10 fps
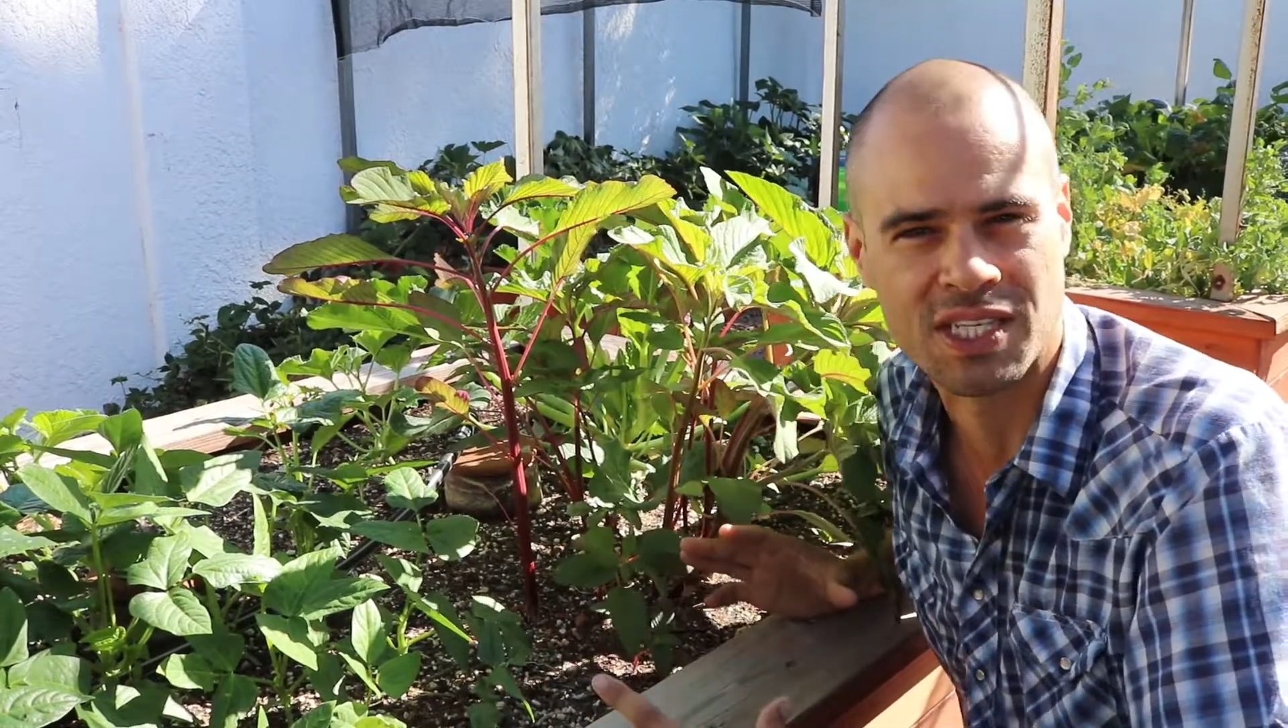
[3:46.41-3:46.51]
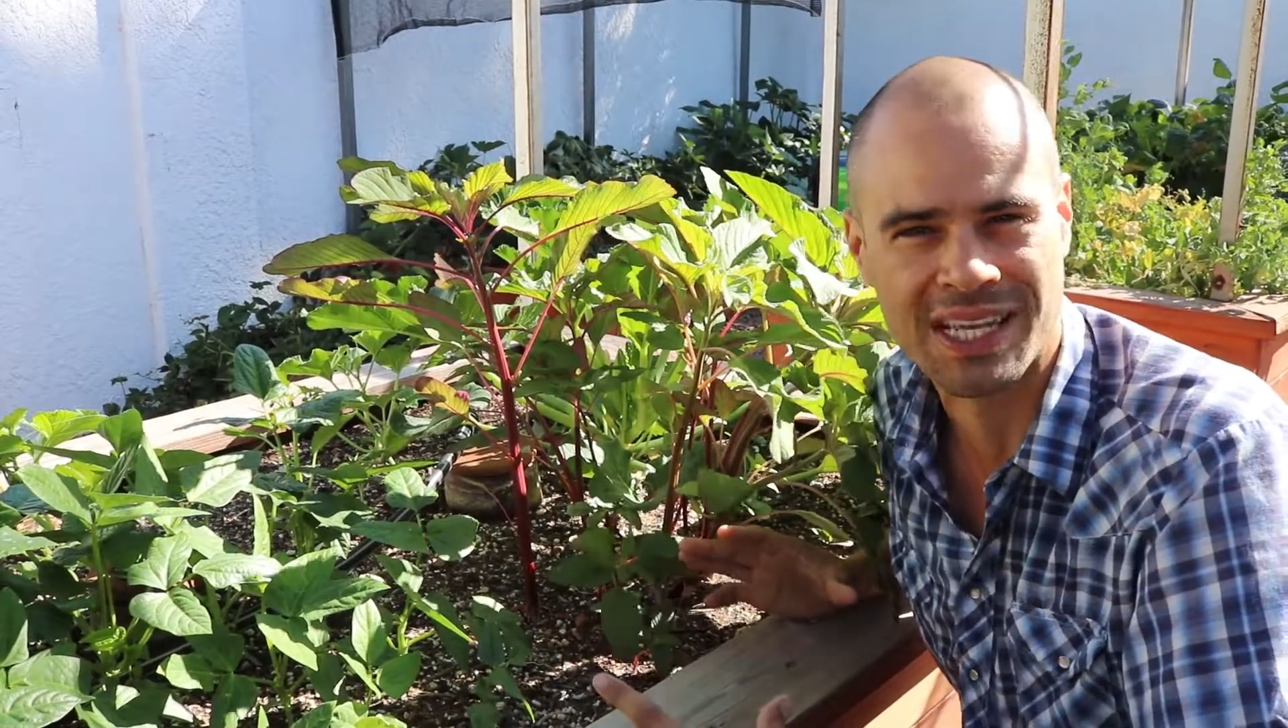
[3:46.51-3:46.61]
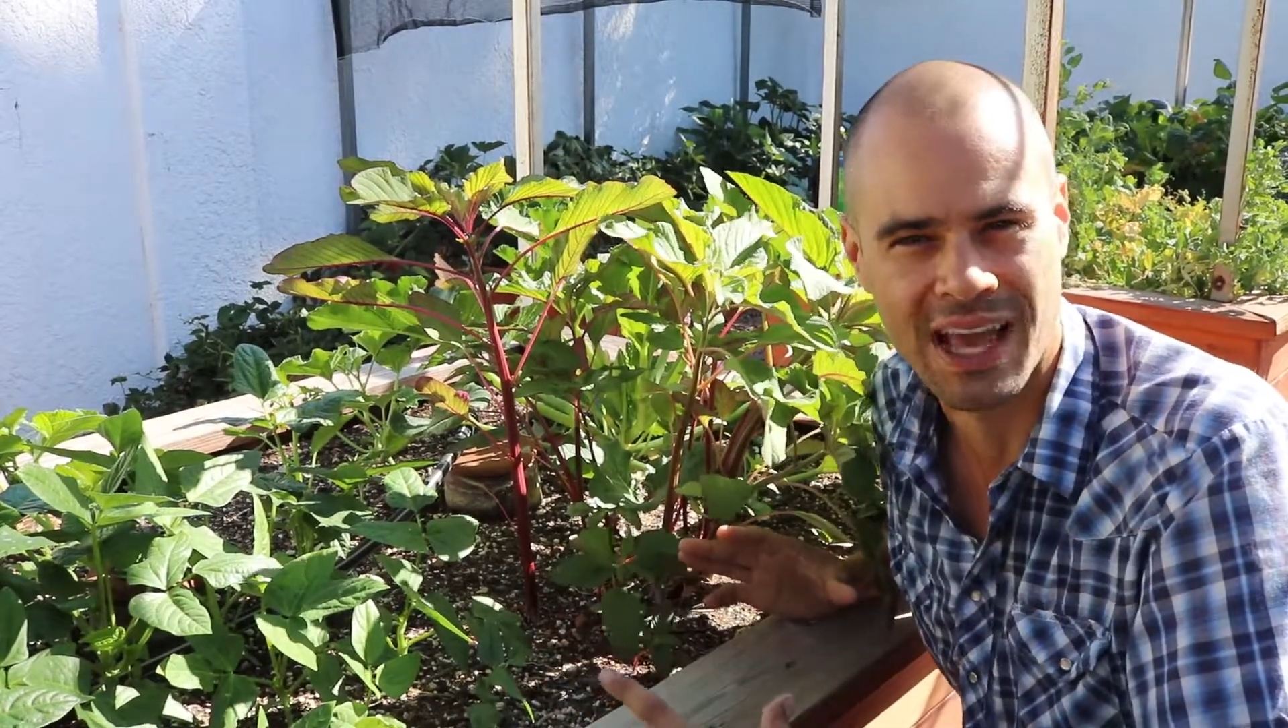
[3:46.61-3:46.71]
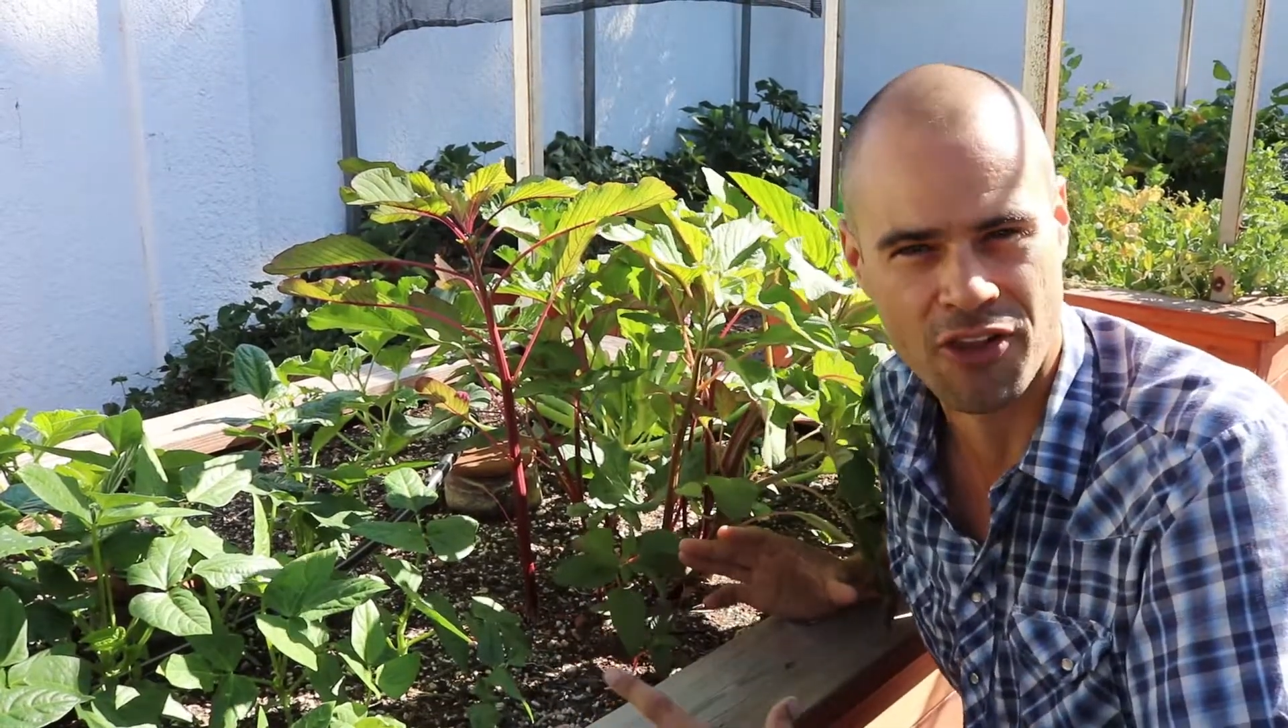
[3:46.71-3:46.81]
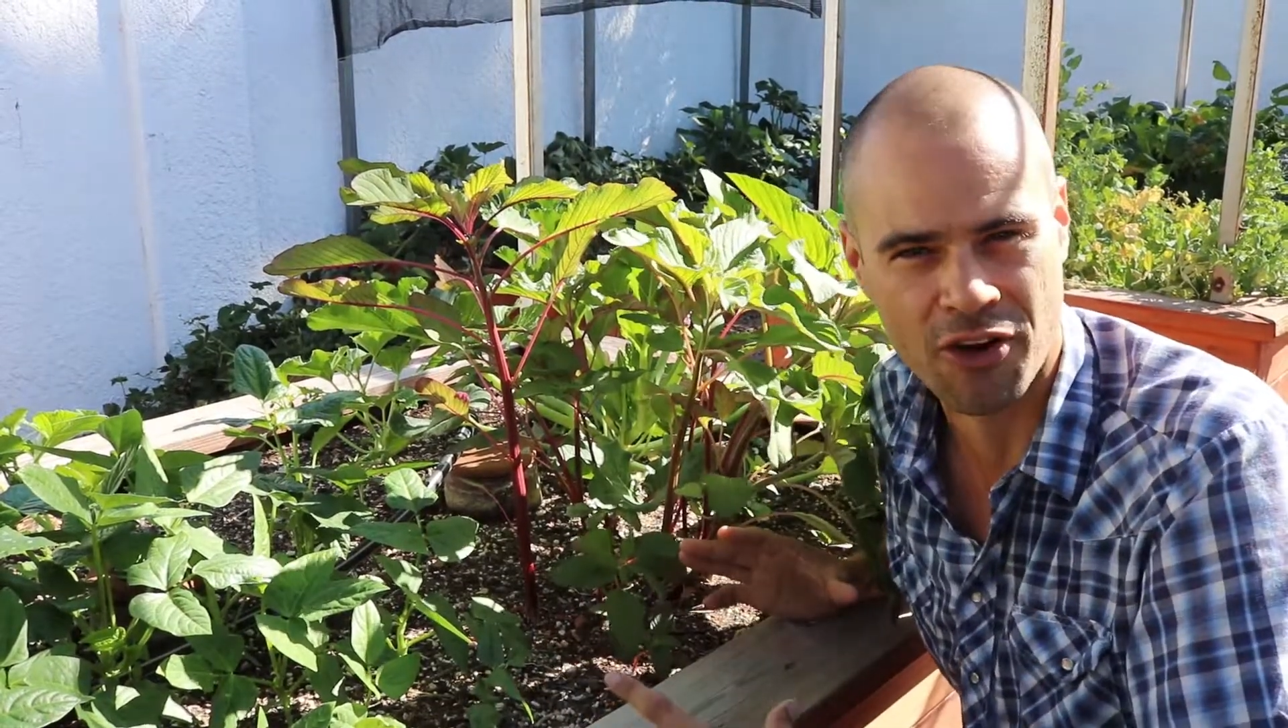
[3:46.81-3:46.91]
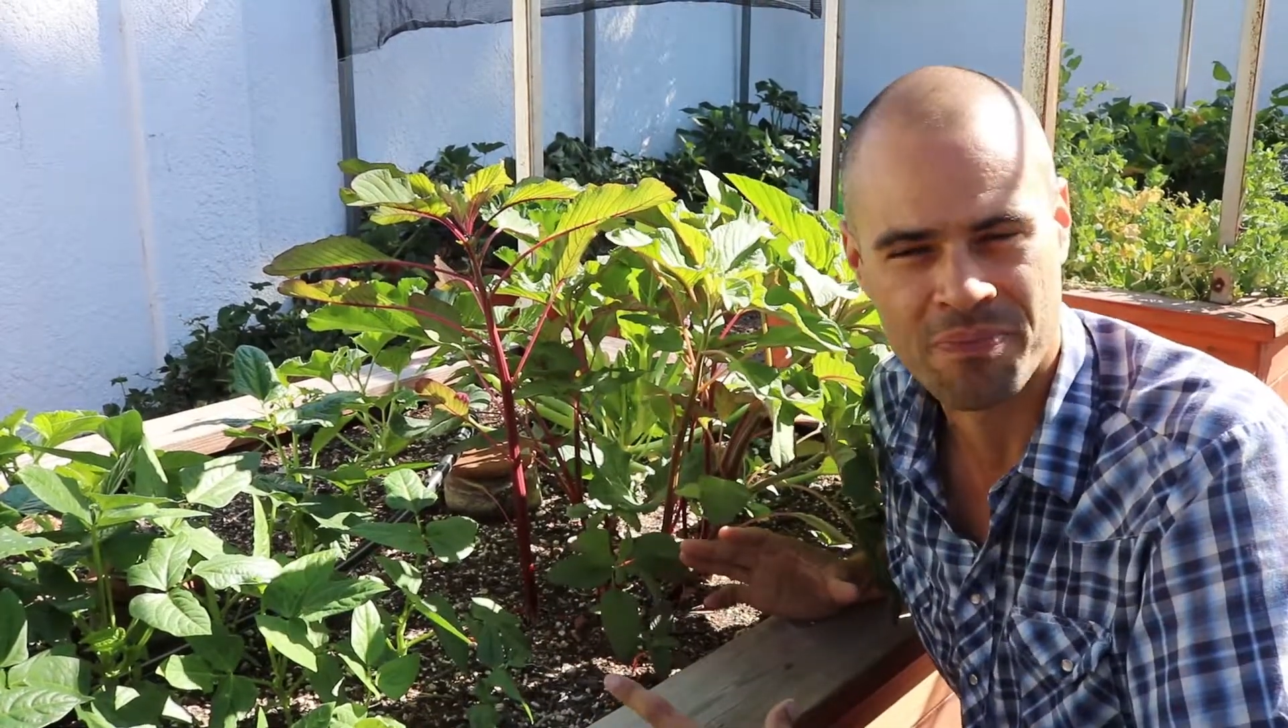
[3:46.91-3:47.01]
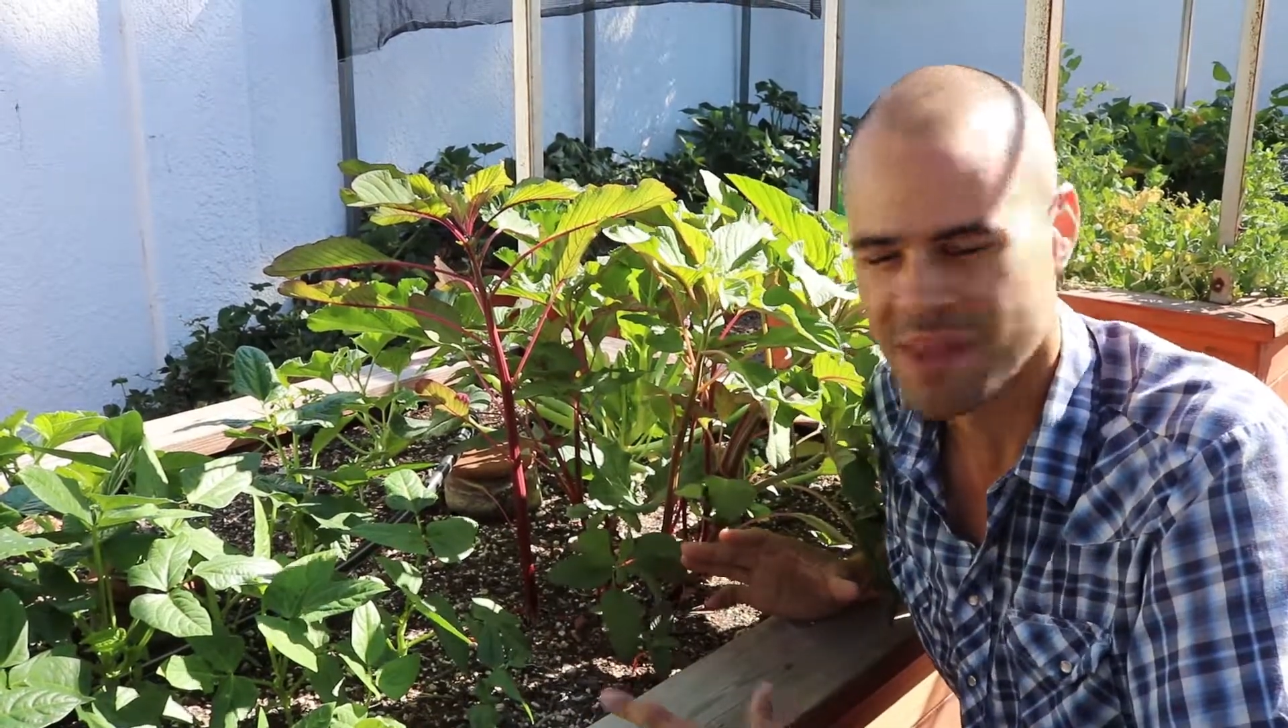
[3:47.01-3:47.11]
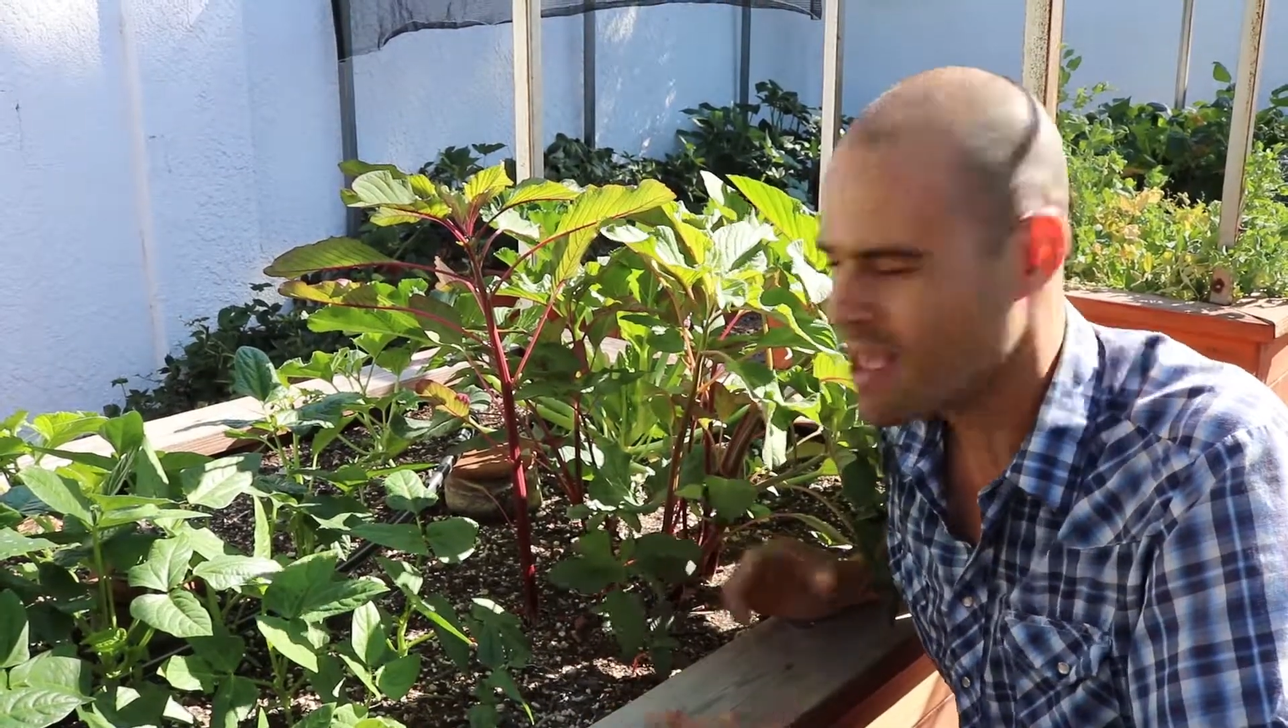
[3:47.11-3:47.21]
together.